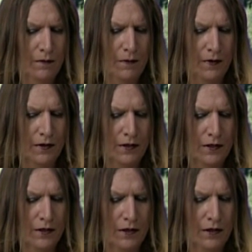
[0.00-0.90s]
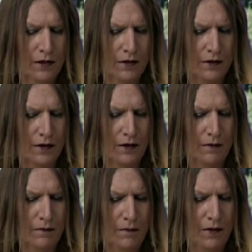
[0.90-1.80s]
but
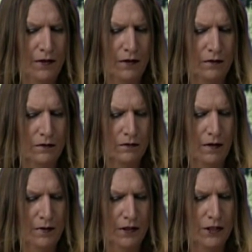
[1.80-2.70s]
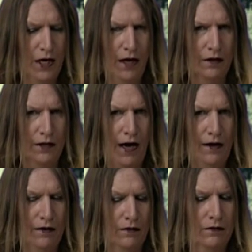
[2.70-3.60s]
John got
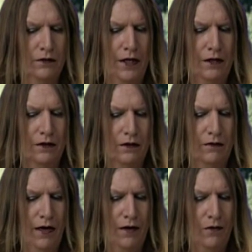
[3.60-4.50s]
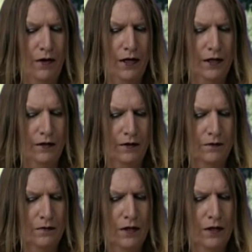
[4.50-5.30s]
it, nailed it right away.